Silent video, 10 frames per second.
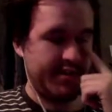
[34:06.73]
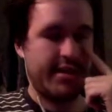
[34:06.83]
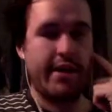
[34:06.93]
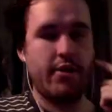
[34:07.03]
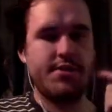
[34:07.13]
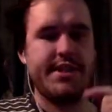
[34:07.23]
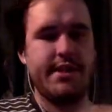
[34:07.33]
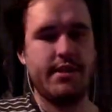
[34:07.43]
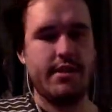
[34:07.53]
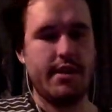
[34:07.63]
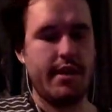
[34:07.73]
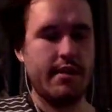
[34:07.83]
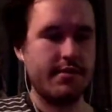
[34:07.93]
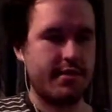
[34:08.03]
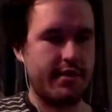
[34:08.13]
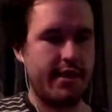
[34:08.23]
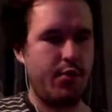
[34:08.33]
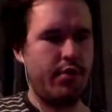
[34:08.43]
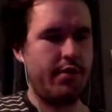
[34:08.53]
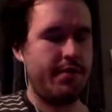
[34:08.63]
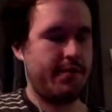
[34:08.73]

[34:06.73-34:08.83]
I know TENs, like, they would